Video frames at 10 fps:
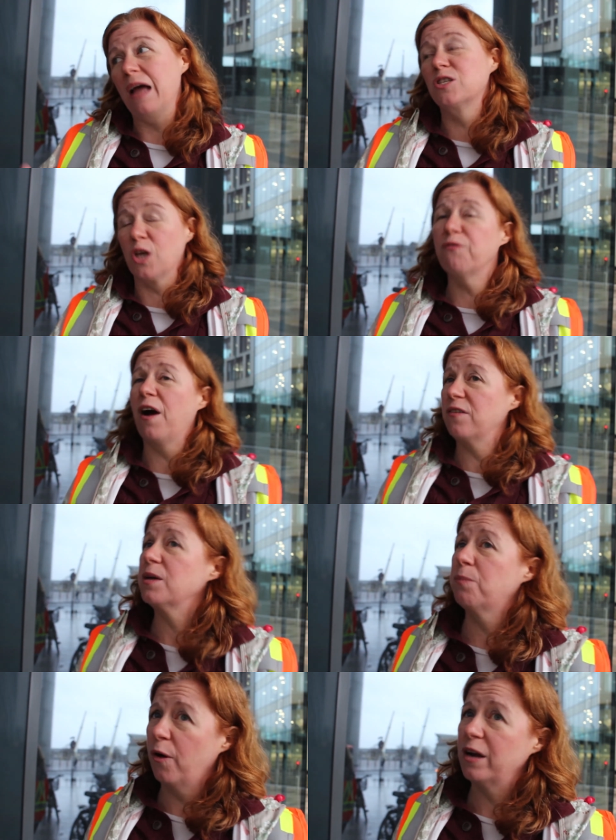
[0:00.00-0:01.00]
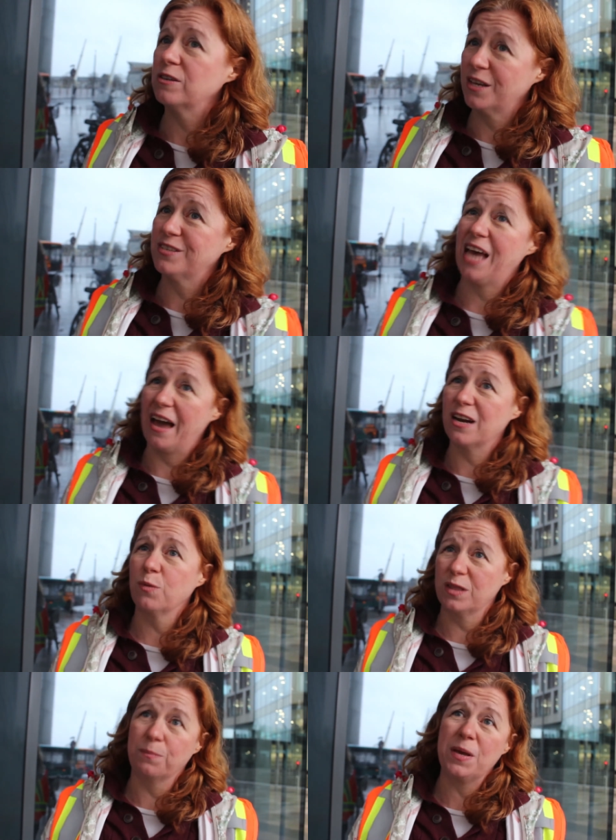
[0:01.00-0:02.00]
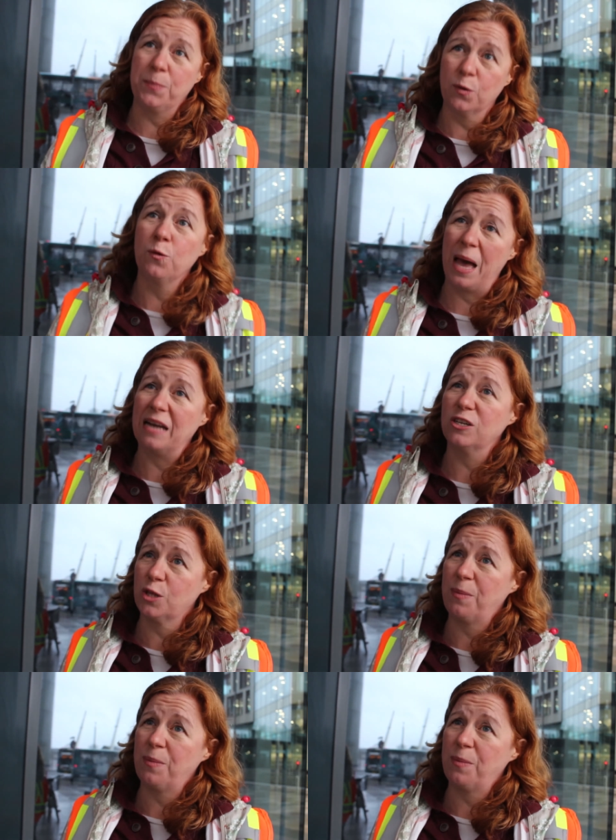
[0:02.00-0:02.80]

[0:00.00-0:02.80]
so far the employers have sided with the people who manage the